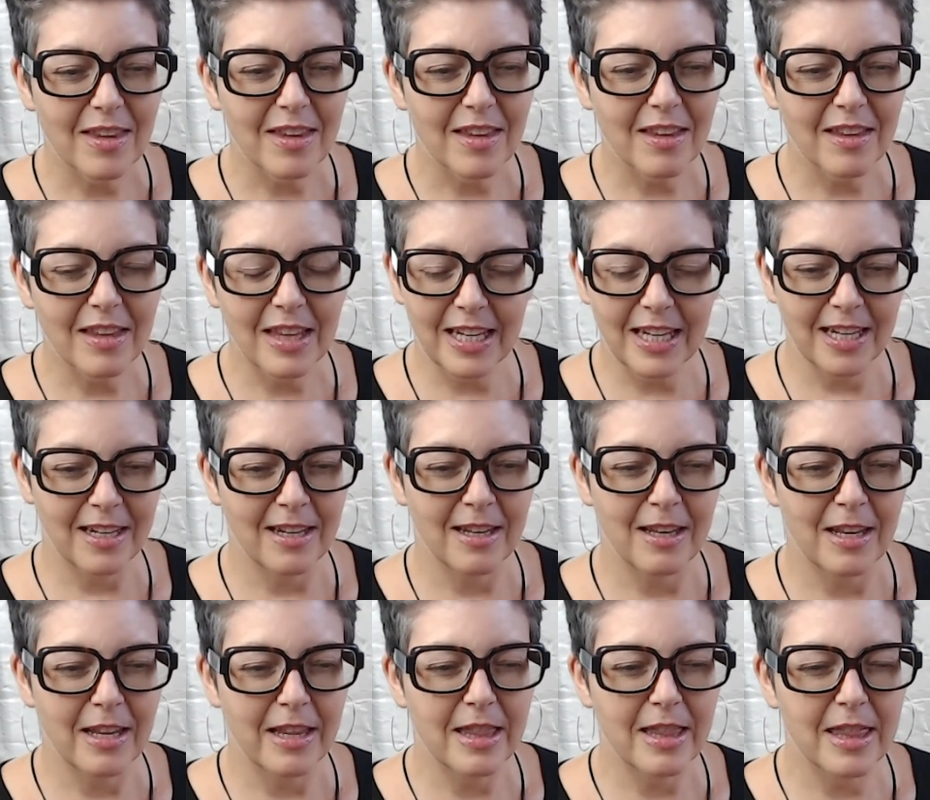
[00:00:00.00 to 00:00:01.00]

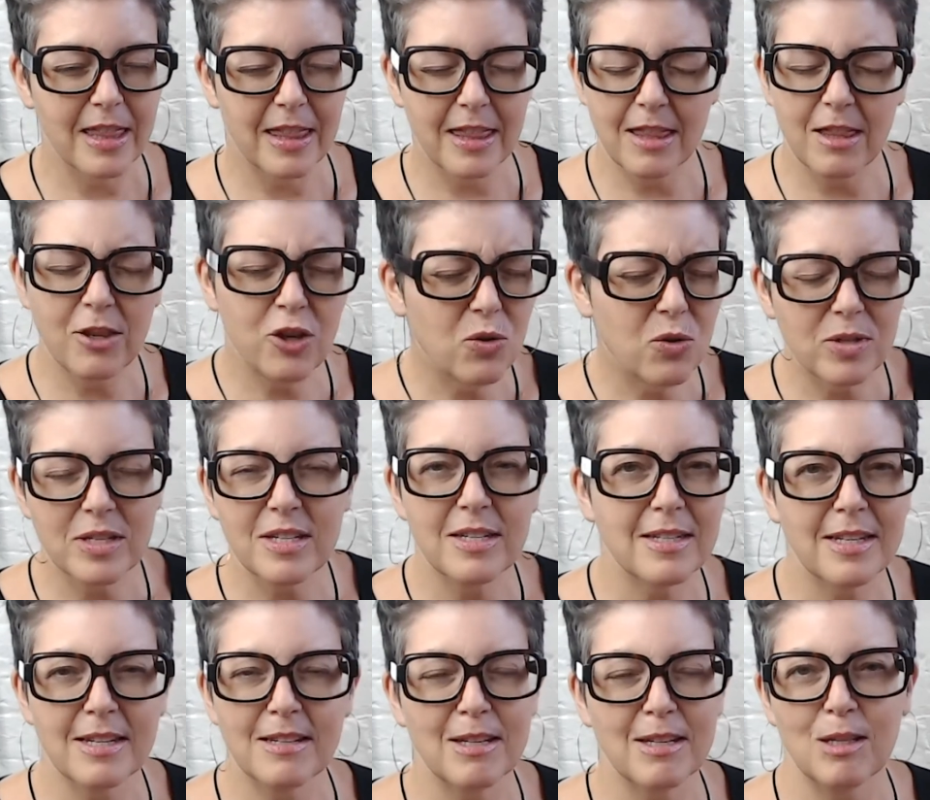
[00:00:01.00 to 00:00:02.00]
Lynn, use
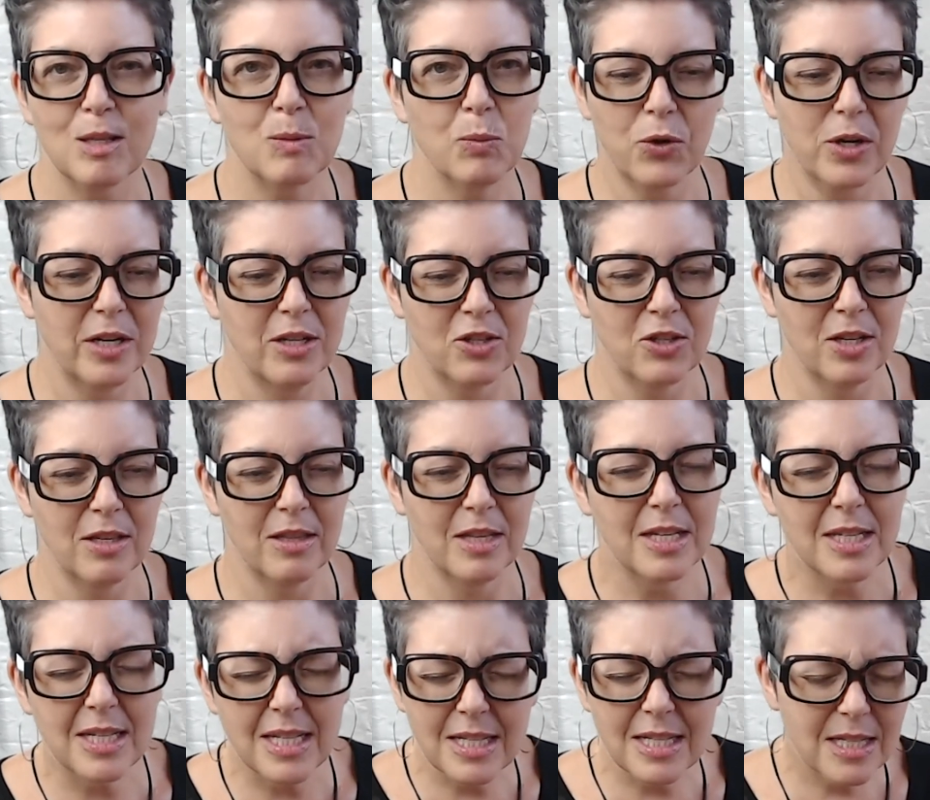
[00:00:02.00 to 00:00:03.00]
this as inspiration.
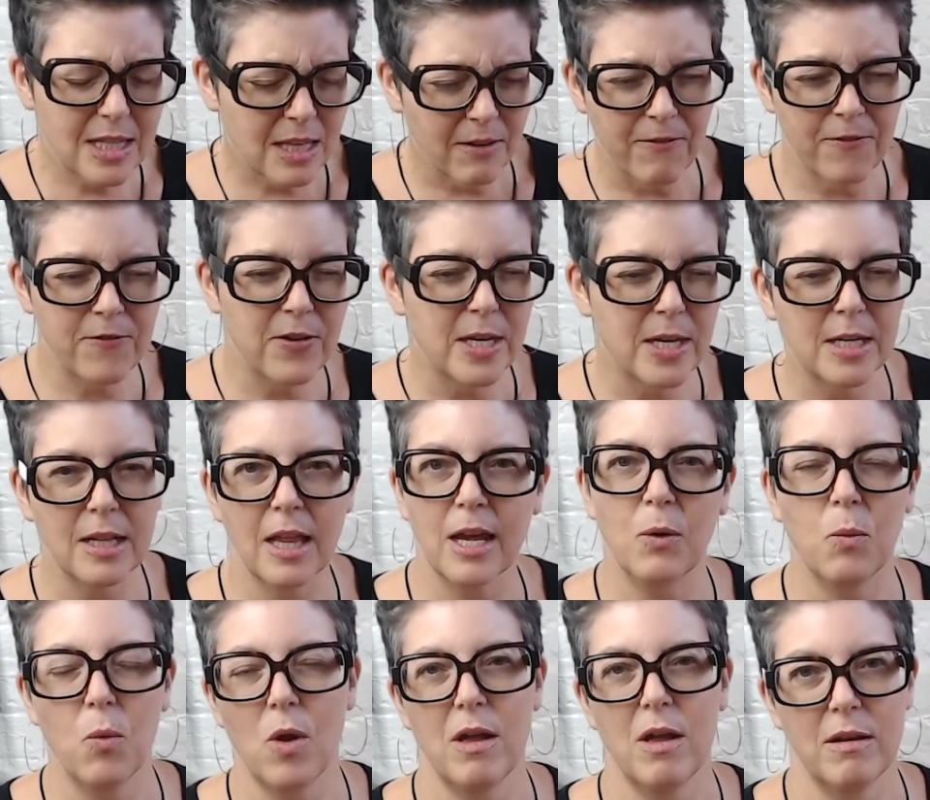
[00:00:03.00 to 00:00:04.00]
This is the feel I
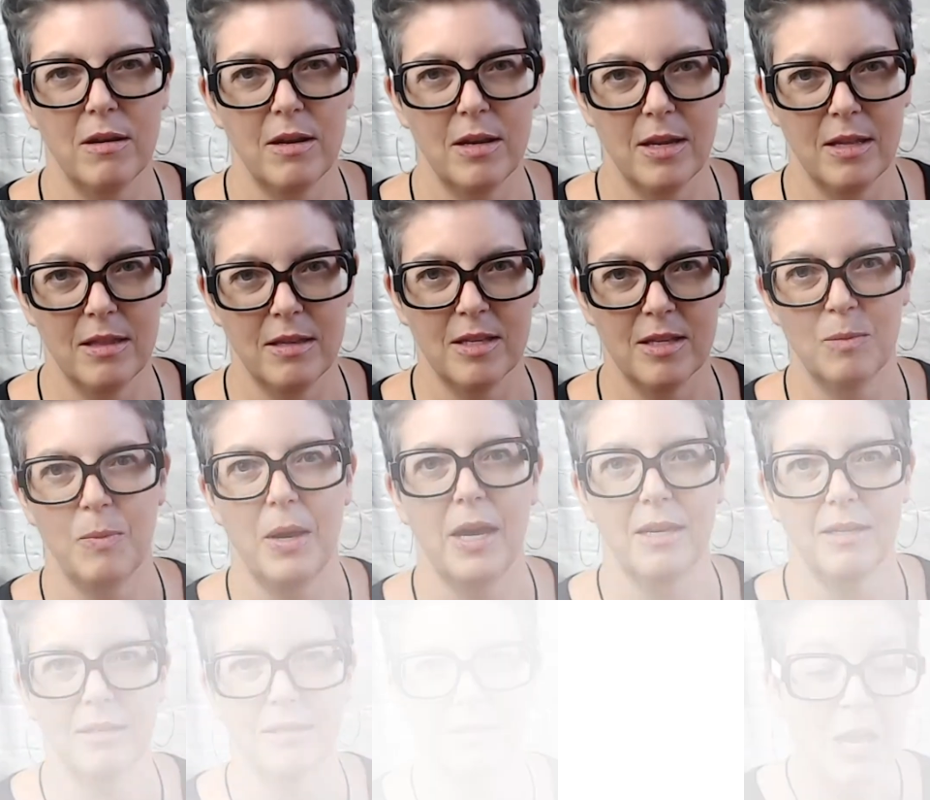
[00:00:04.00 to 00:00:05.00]
want in the
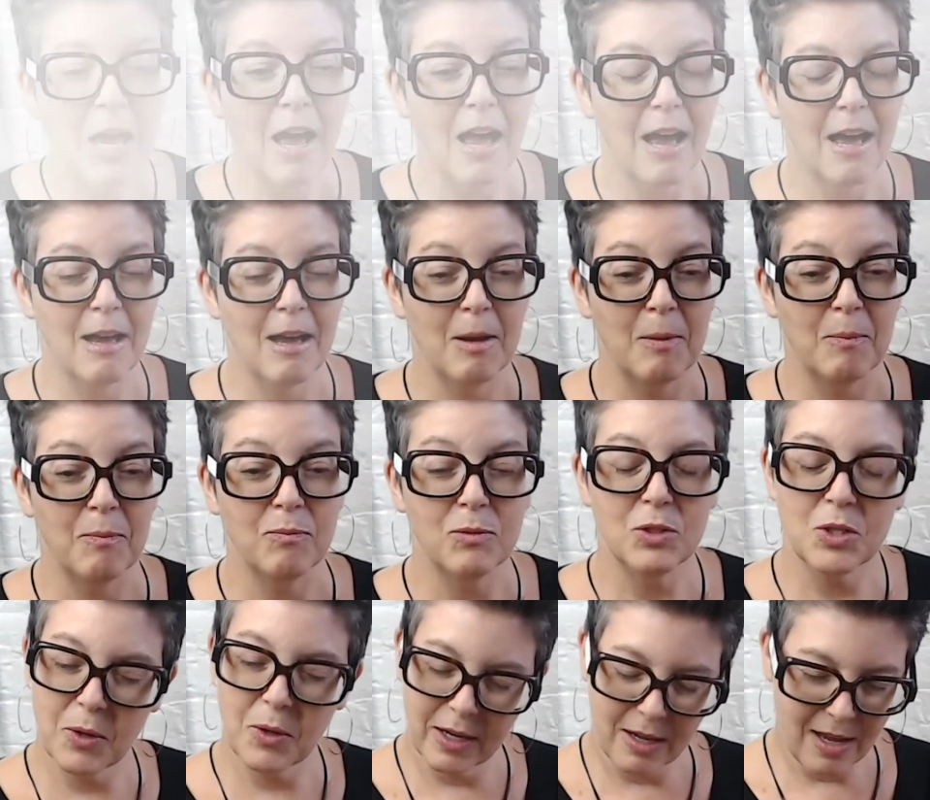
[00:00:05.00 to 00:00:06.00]
space.
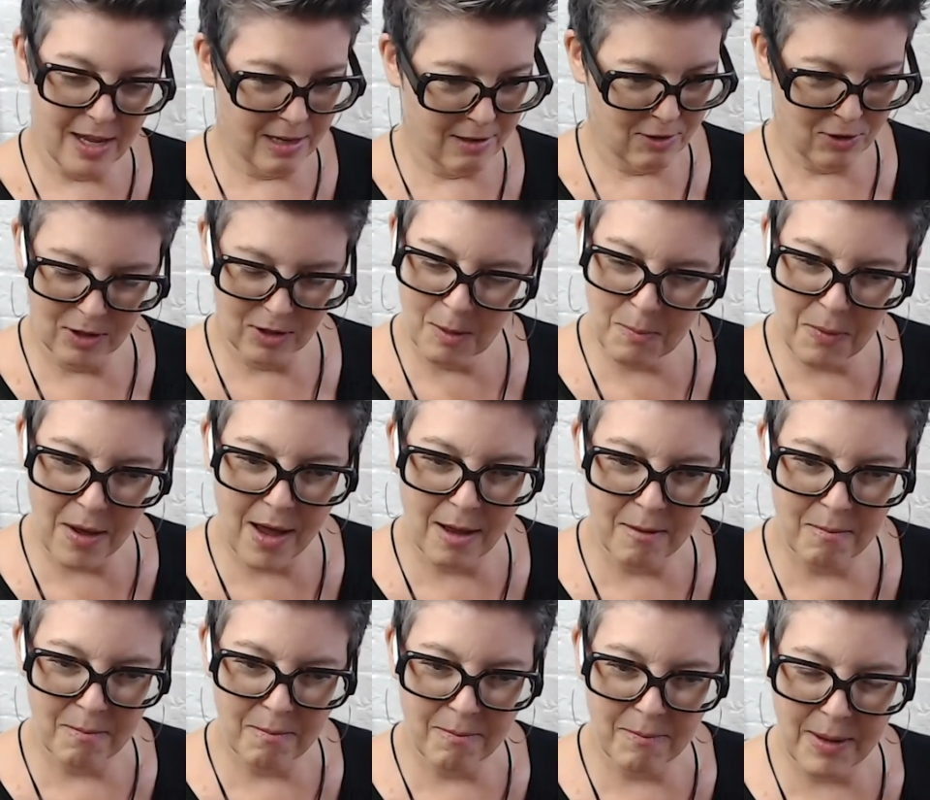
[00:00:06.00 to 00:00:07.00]
So I kind of took the
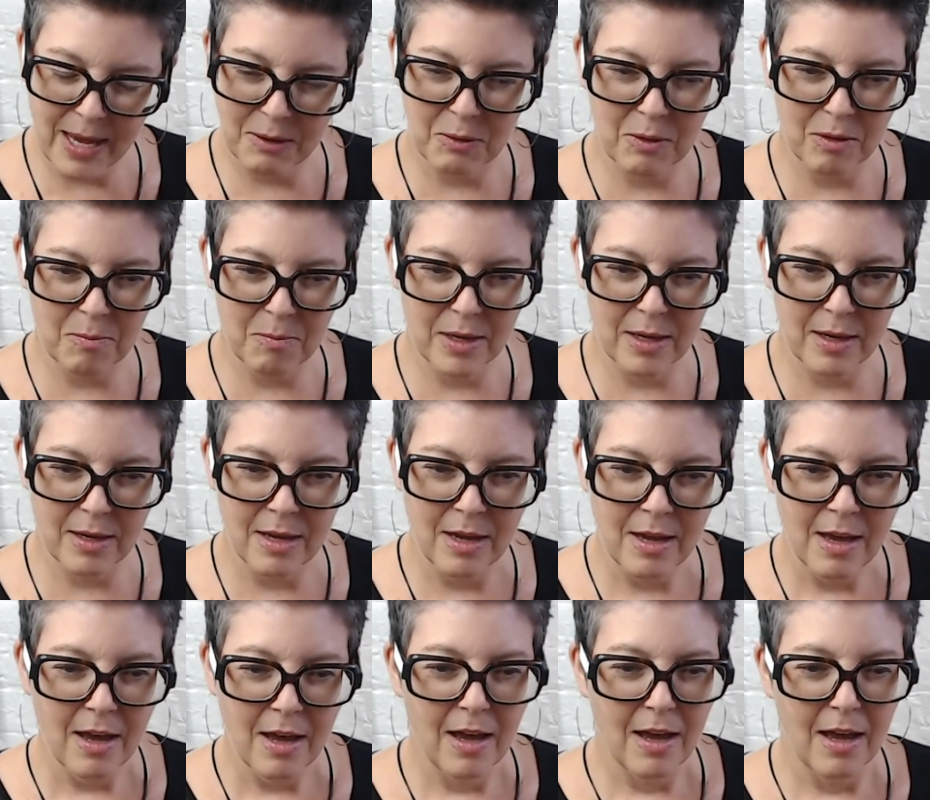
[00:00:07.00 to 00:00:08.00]
pot back with me
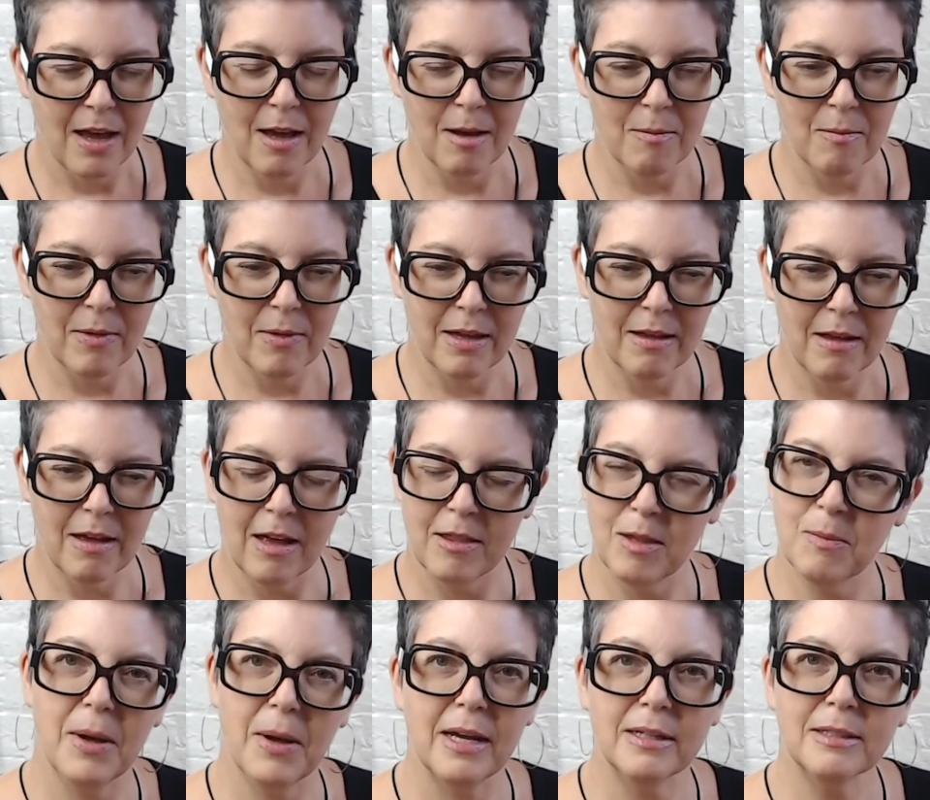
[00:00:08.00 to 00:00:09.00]
on the
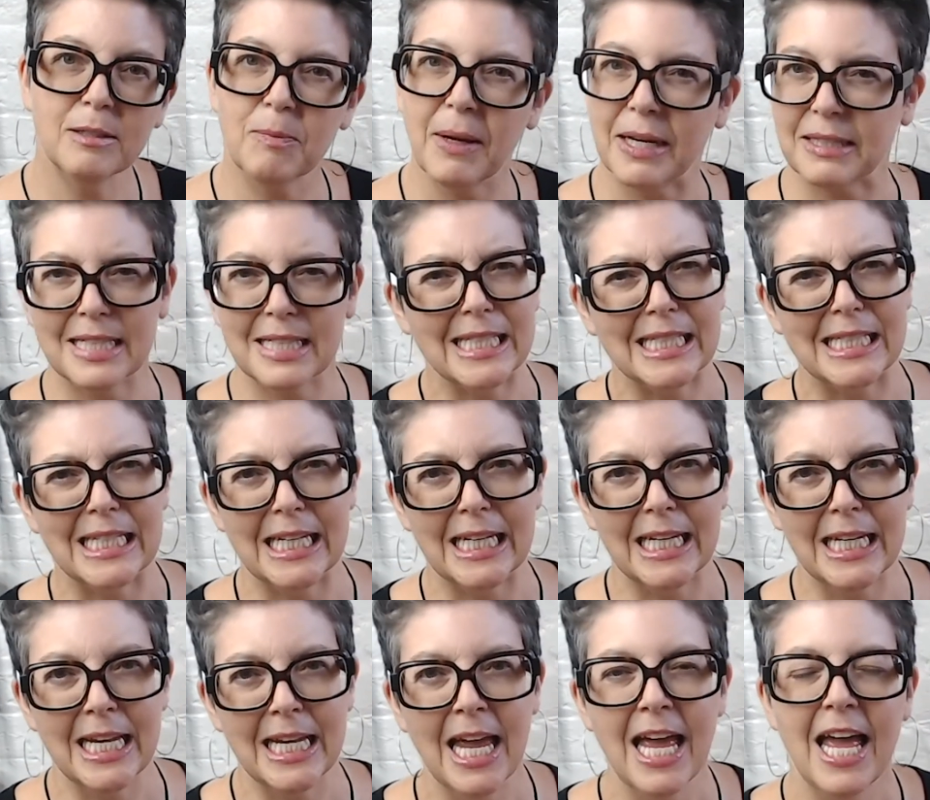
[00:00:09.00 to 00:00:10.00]
bus back to the
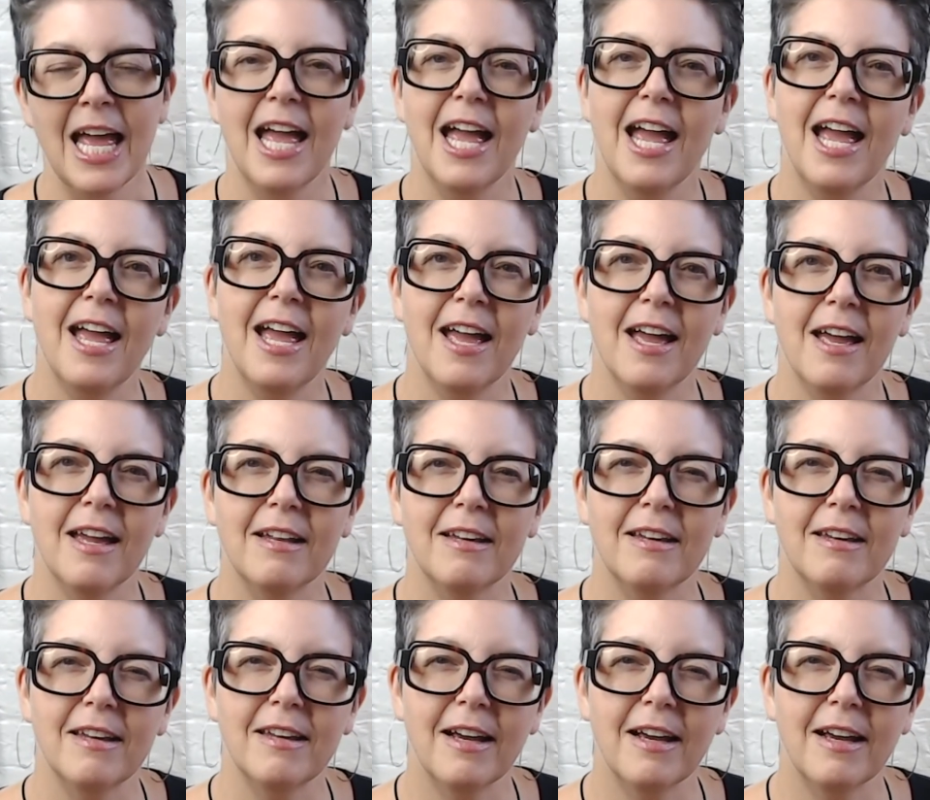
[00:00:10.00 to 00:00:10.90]
city, and